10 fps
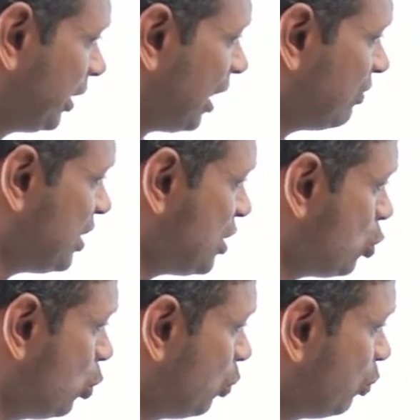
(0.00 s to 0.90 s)
Can we do
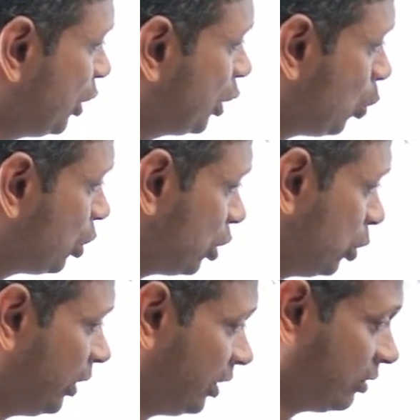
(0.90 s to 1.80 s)
without
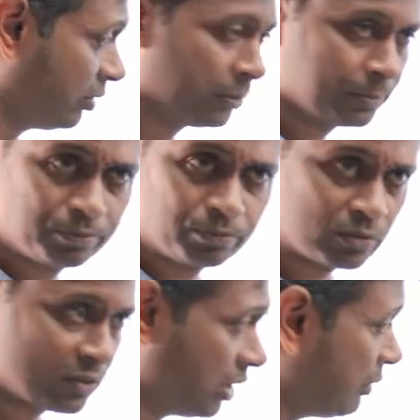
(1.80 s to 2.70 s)
doing this?
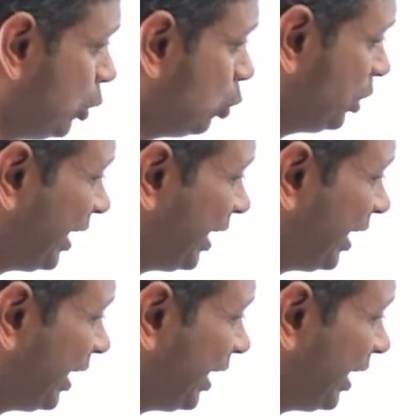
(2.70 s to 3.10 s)
Can we do with